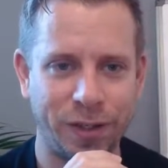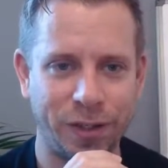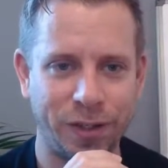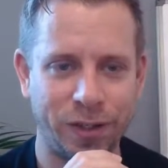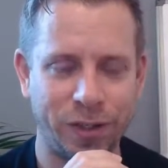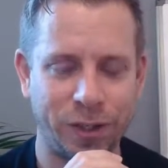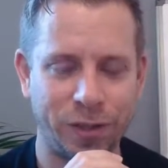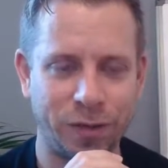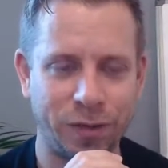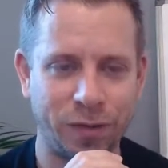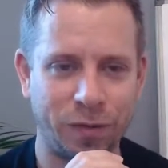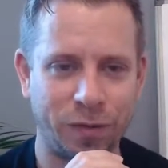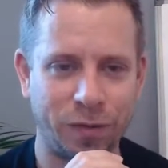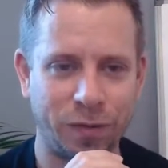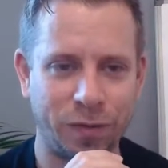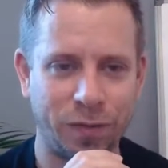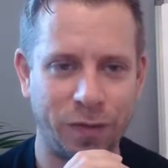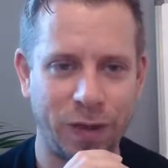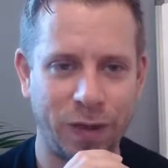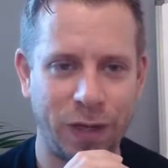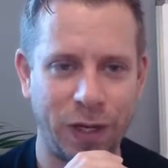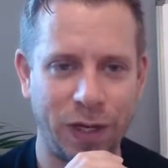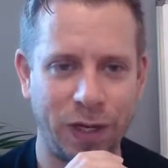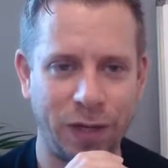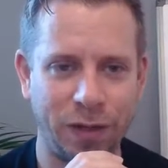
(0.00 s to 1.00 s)
Just
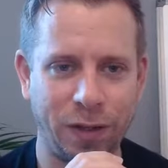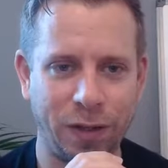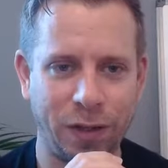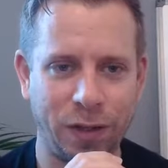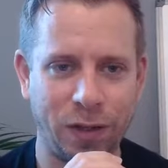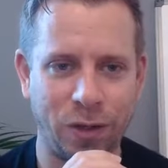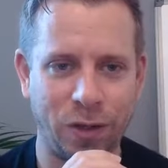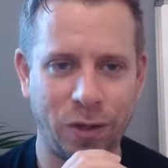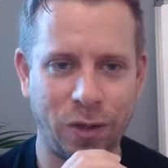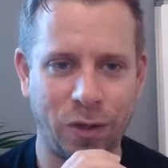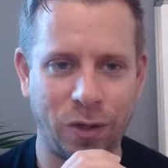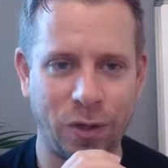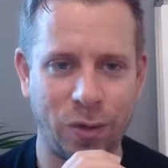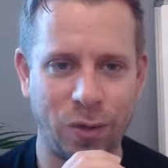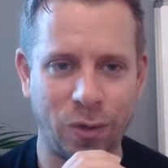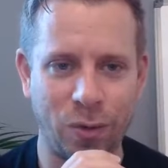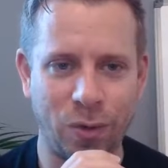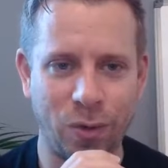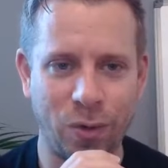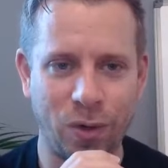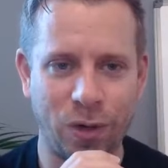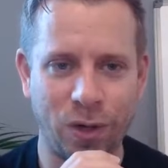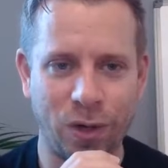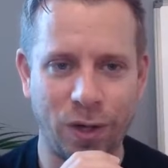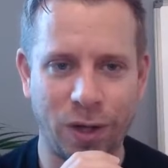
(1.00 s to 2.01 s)
feeling that you can
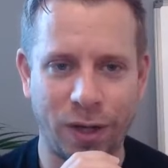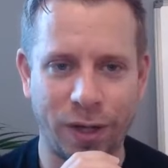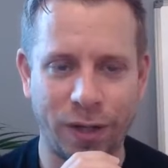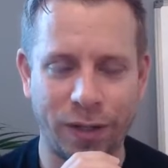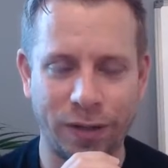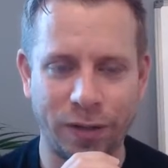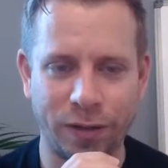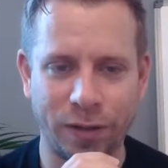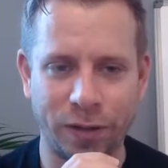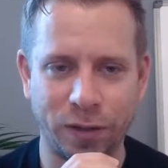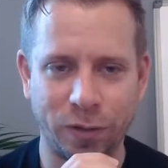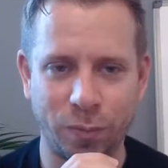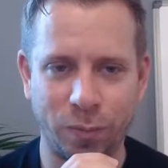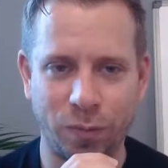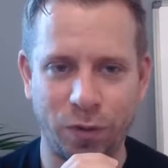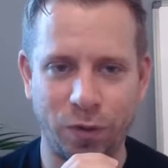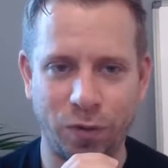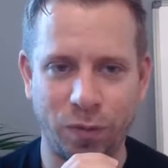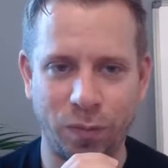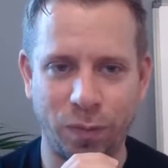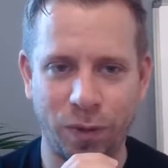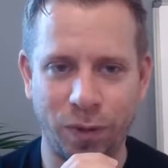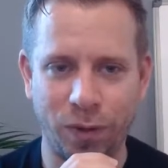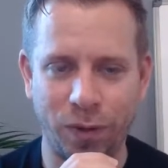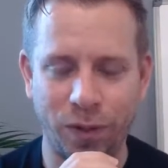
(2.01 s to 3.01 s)
organize this
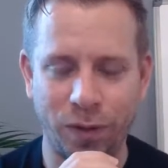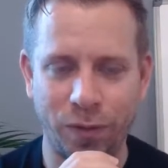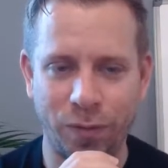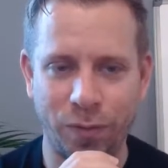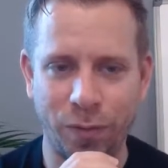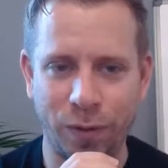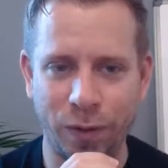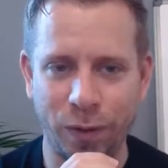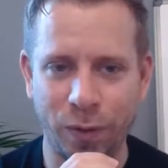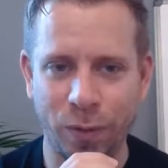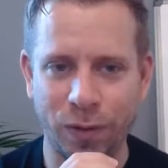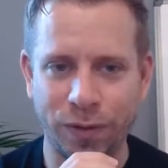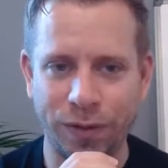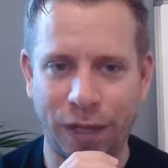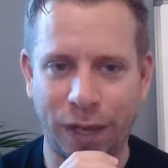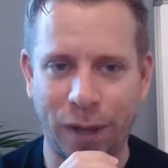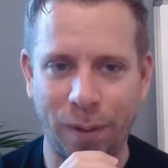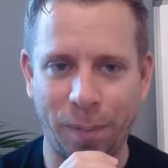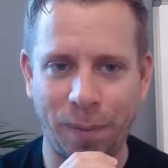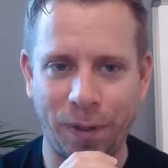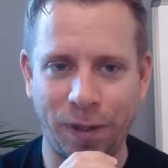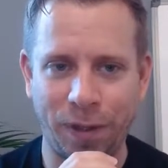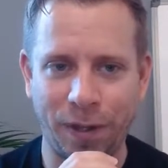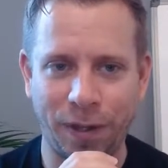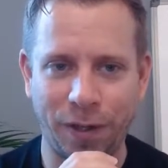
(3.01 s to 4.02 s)
movement and feel what's
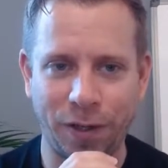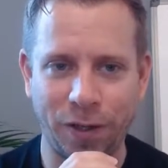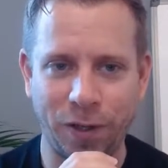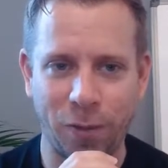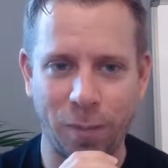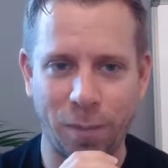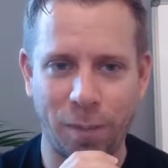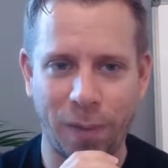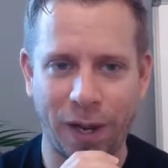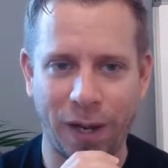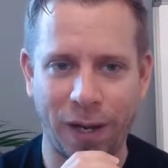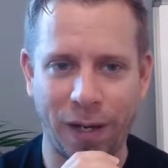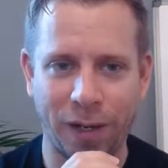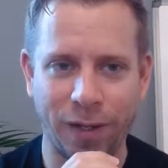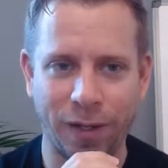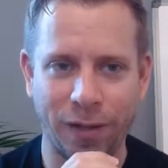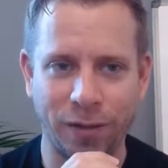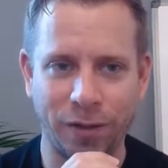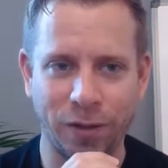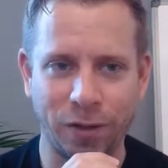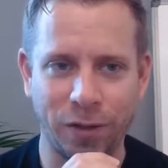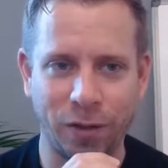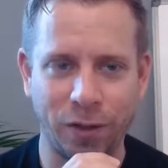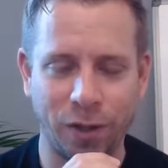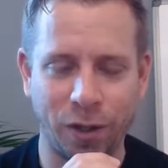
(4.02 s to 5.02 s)
happening in your back
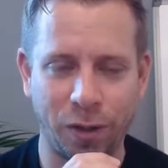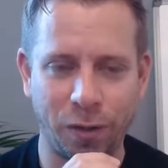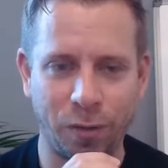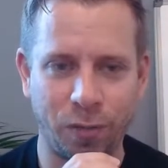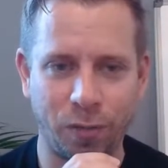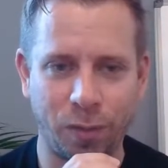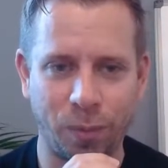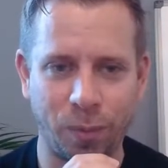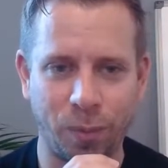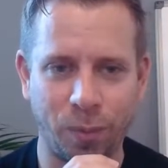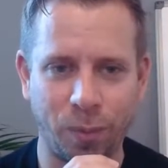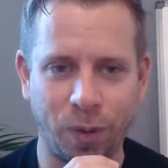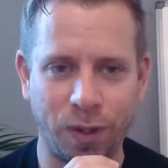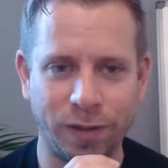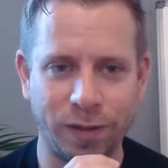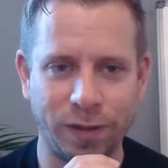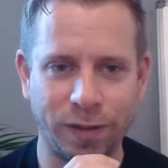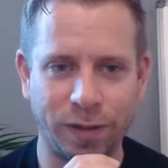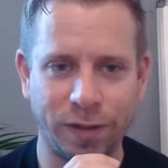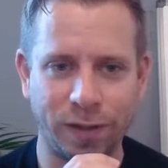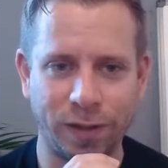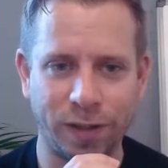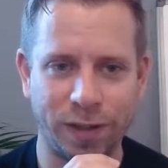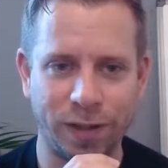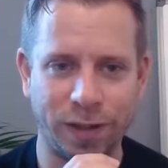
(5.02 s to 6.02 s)
as you go from one
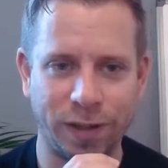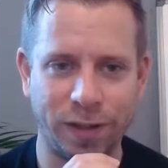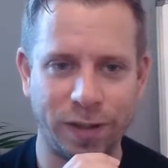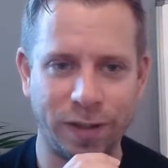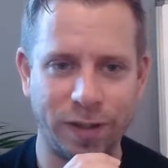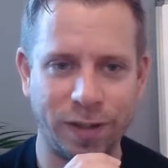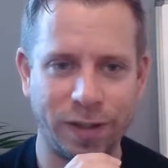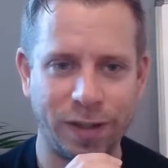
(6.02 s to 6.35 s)
side